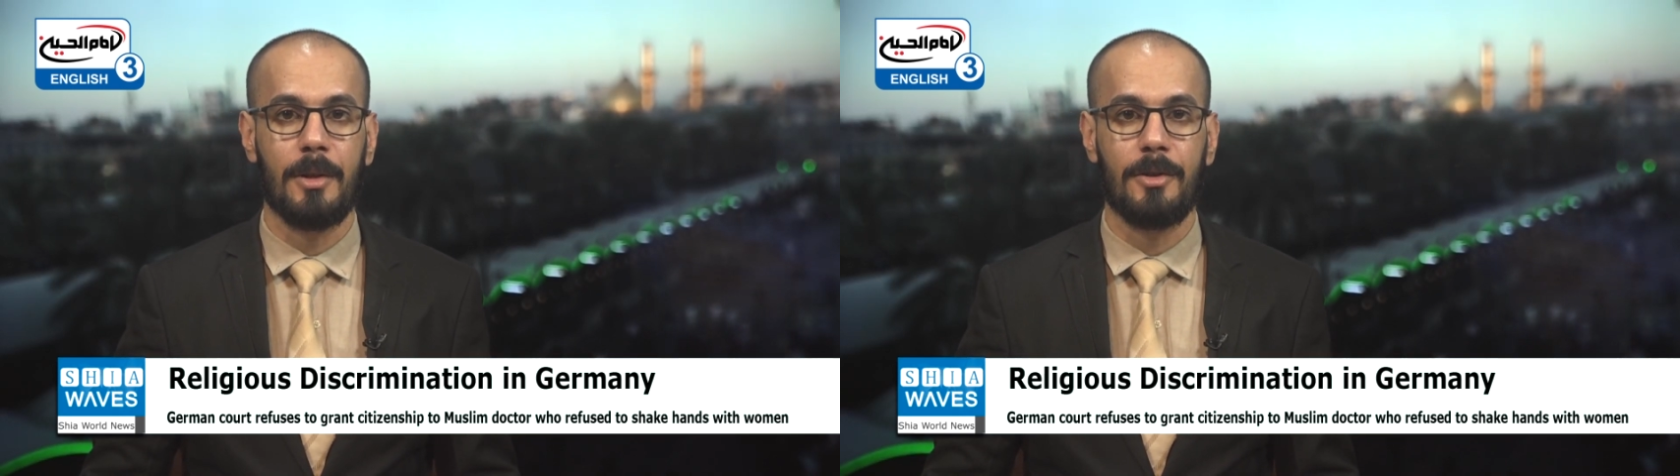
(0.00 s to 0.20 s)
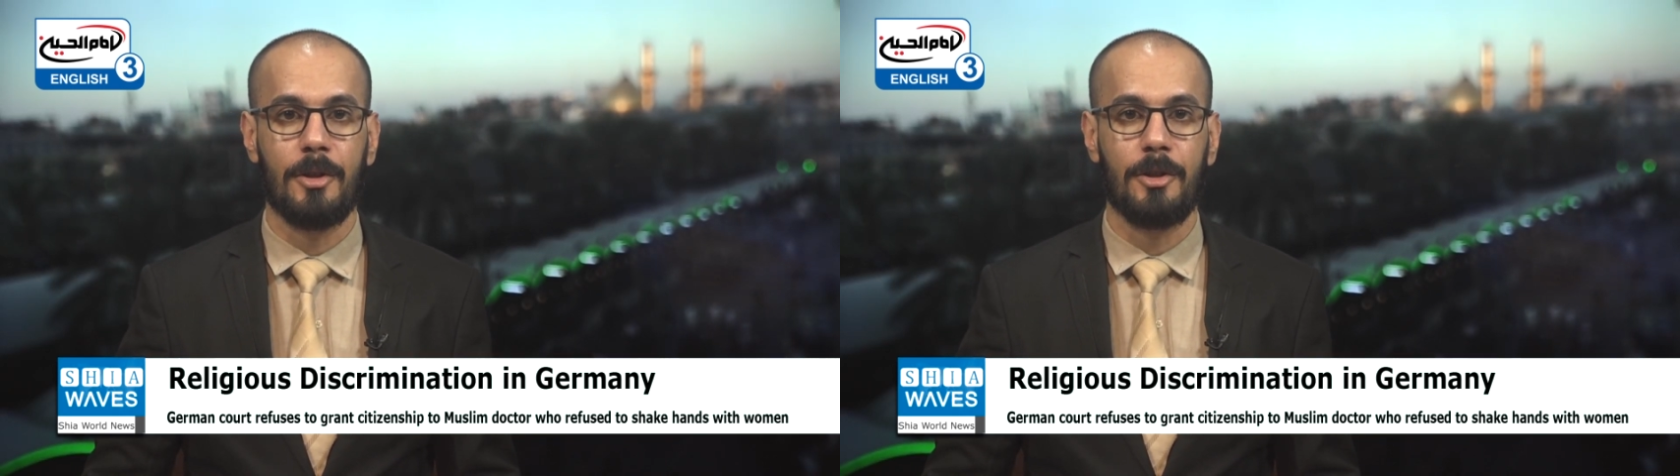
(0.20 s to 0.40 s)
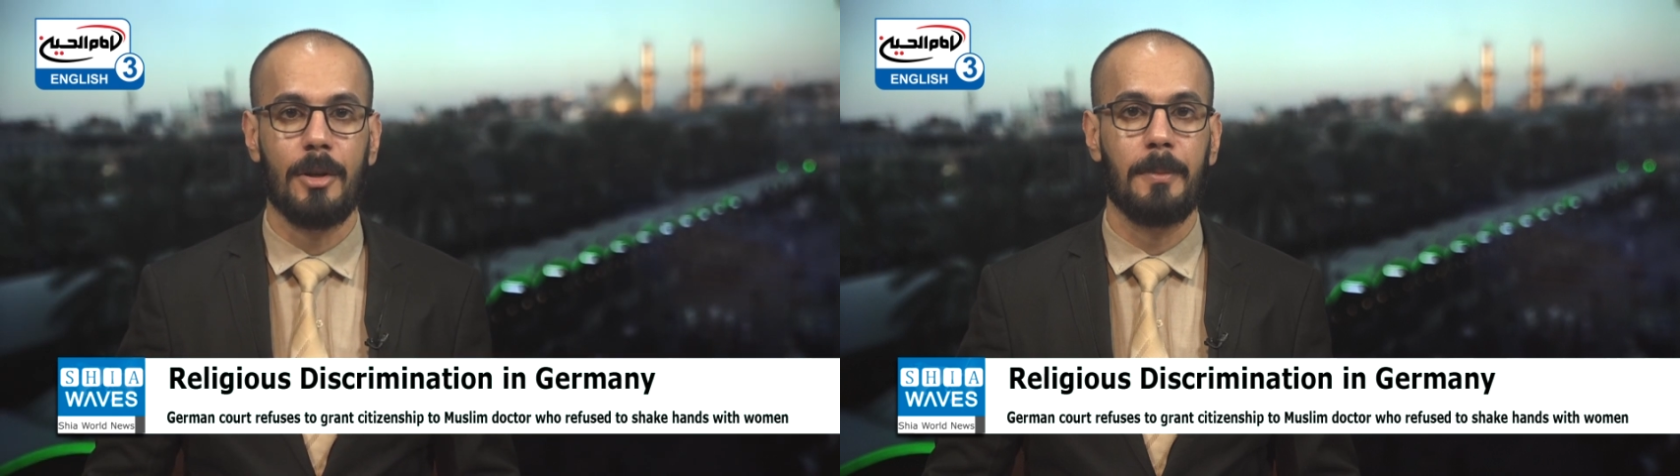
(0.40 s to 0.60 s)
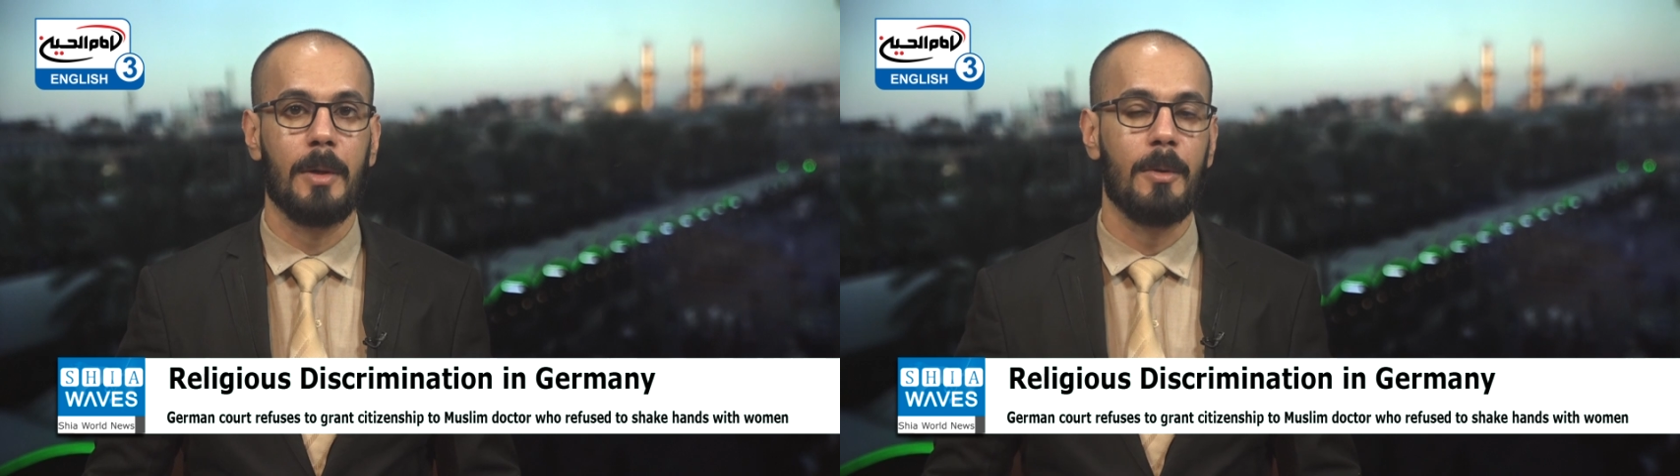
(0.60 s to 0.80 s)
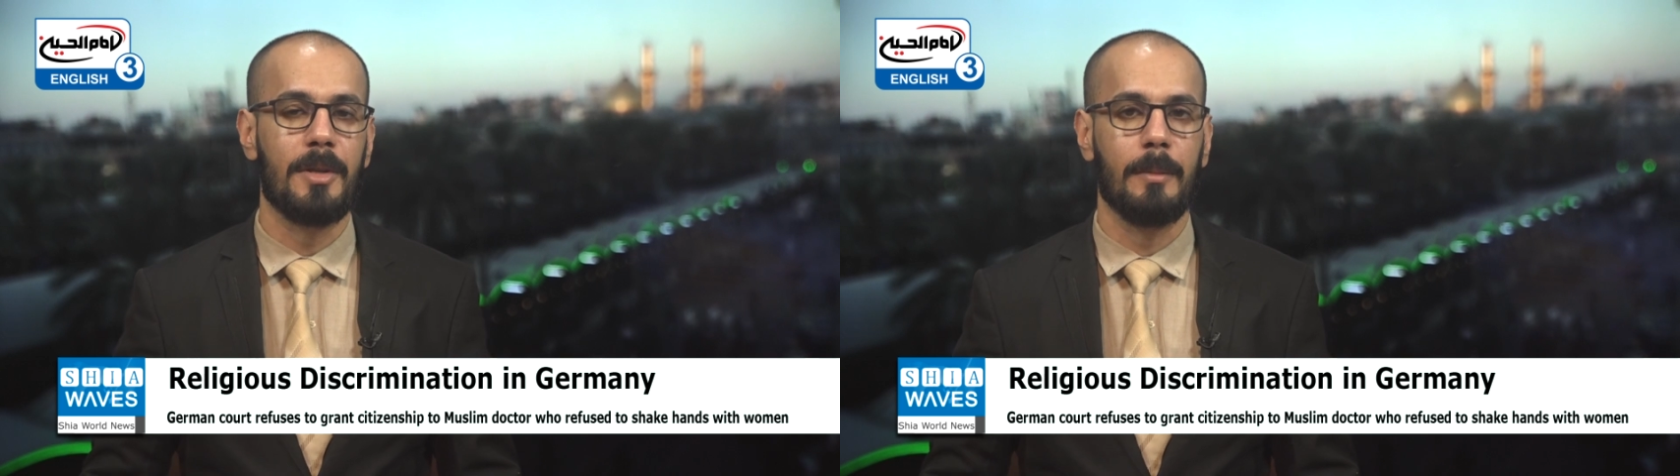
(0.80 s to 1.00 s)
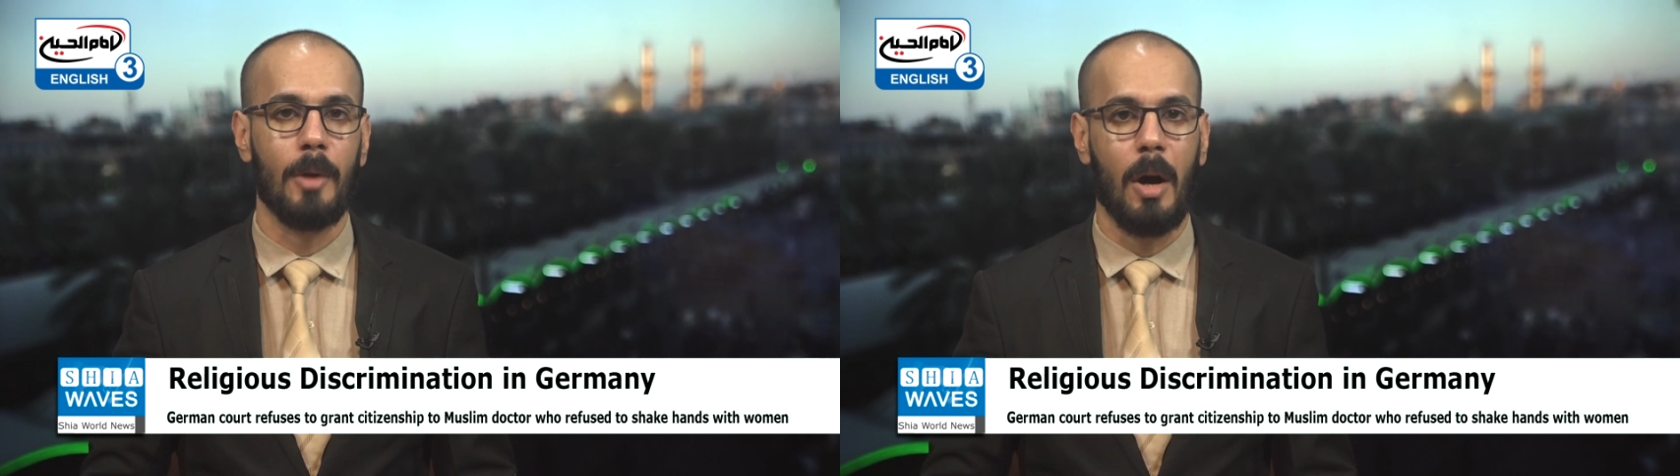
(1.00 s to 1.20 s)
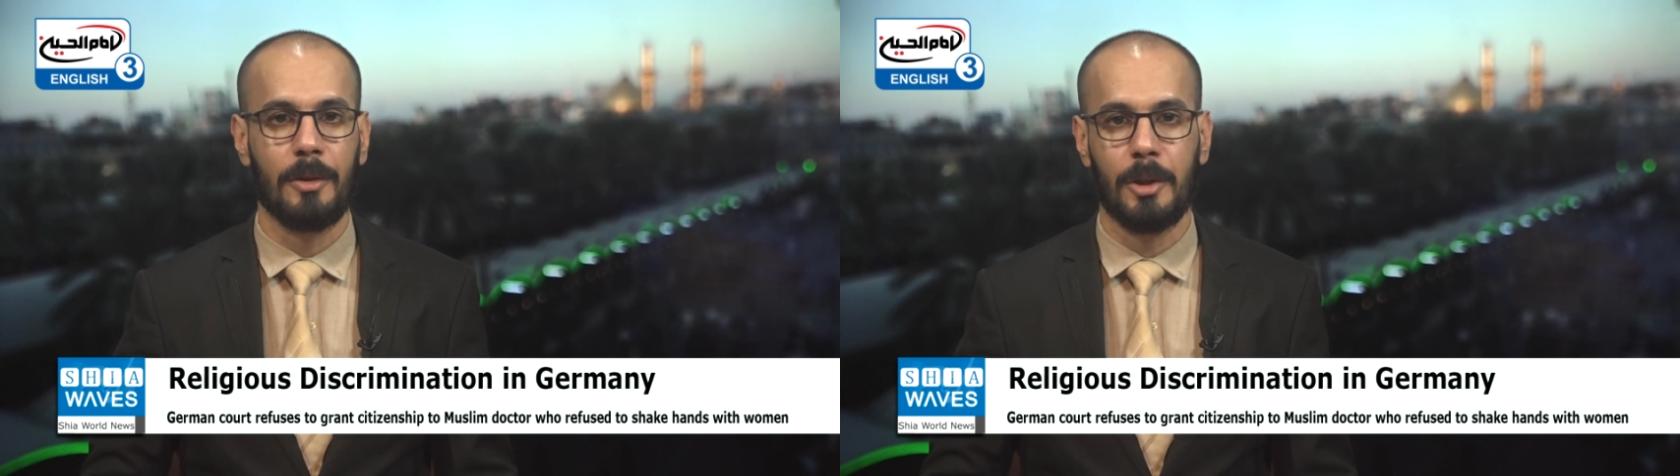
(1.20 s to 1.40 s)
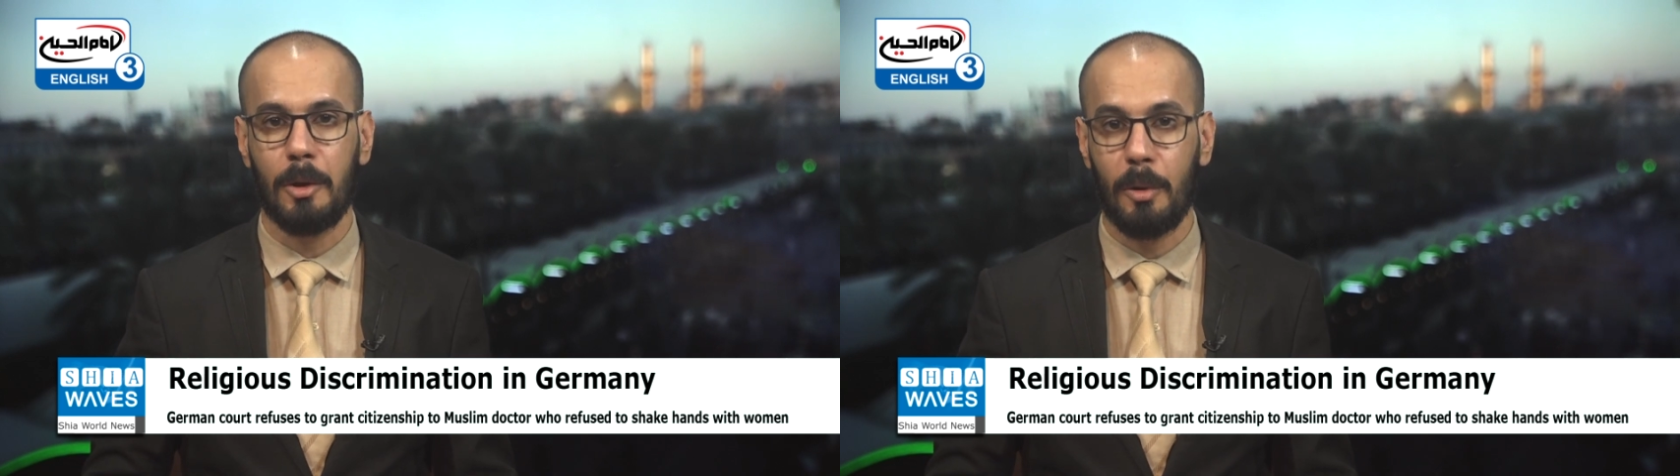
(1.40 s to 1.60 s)
citizenship to Muslim
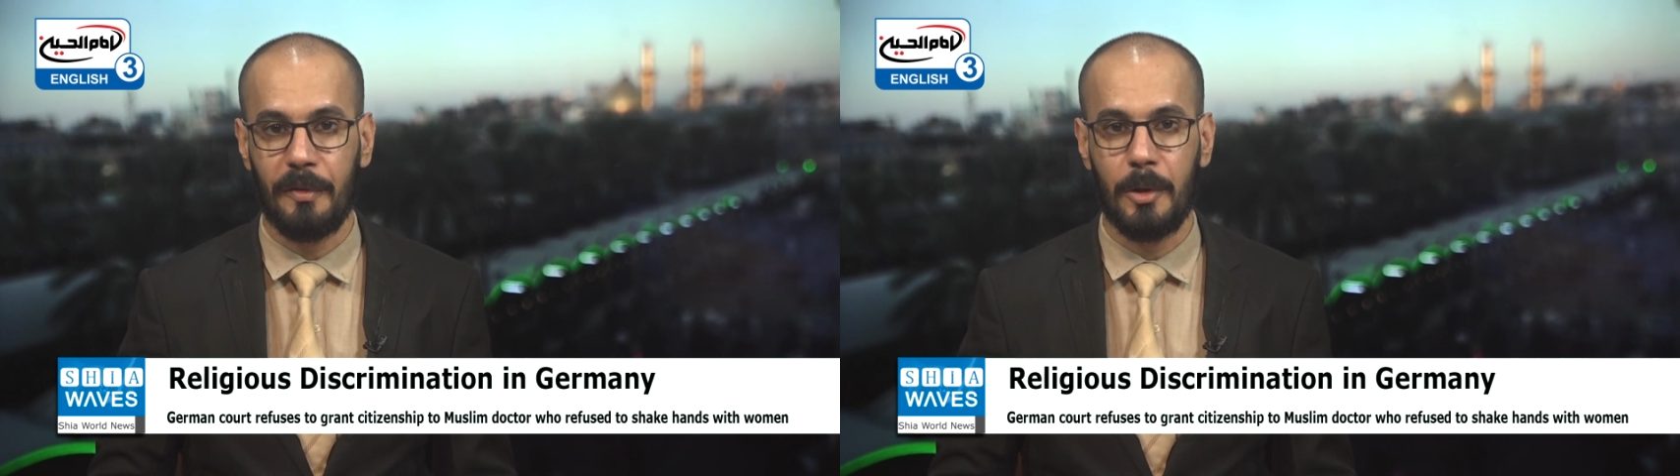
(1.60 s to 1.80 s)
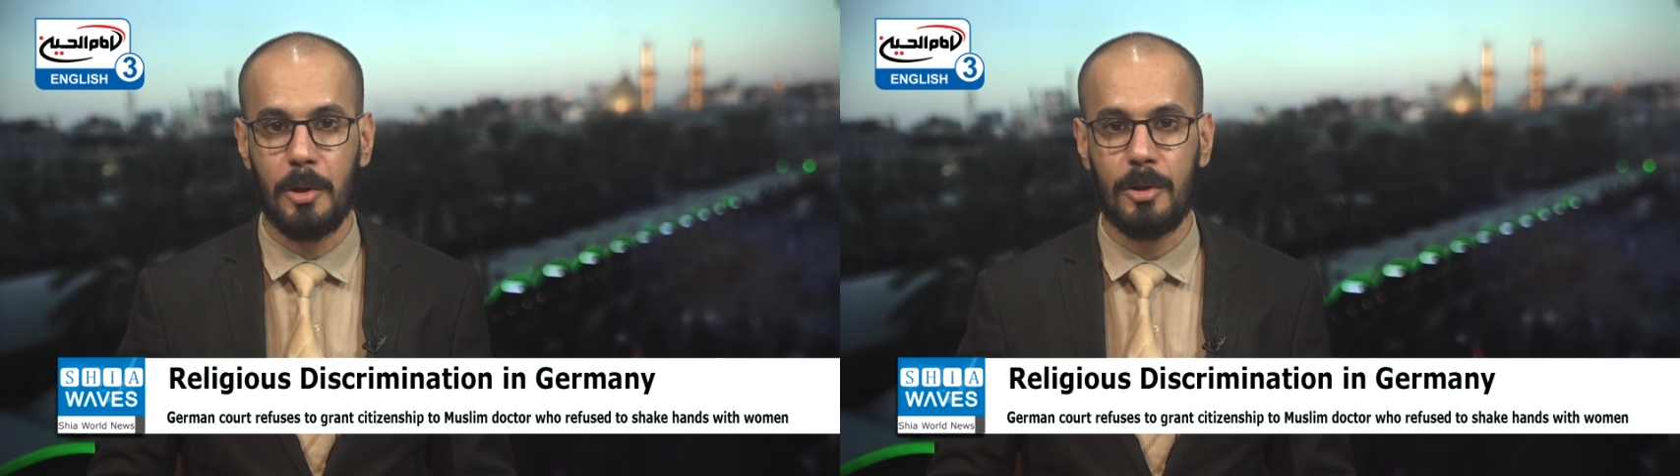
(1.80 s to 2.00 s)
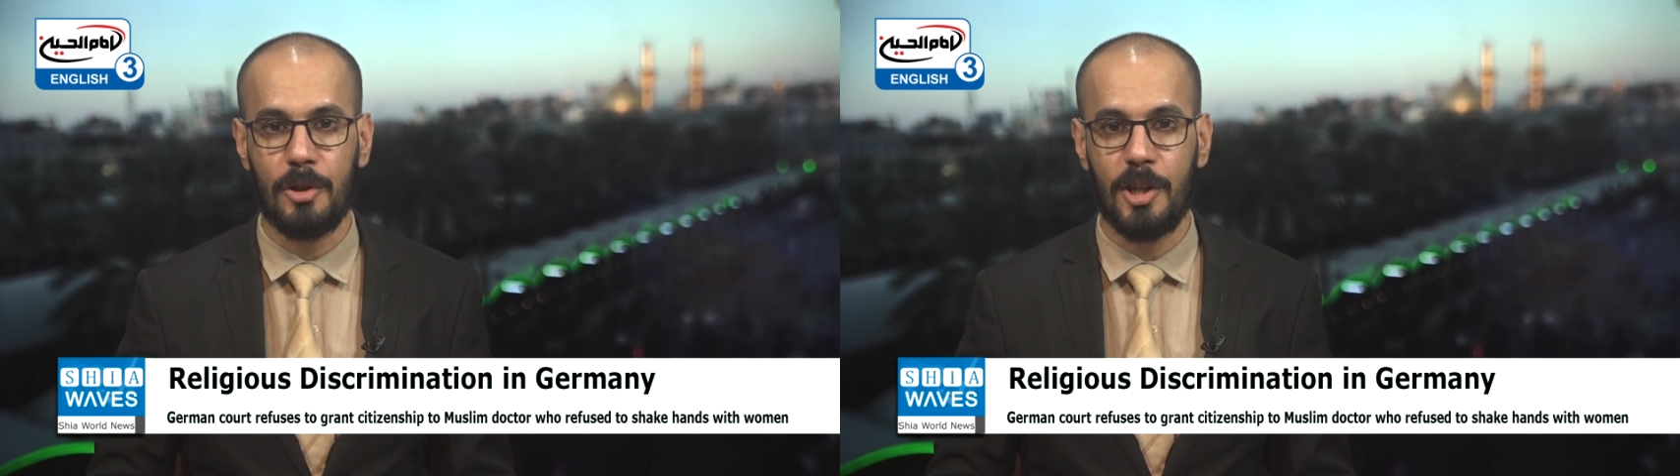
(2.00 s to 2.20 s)
doctor who refused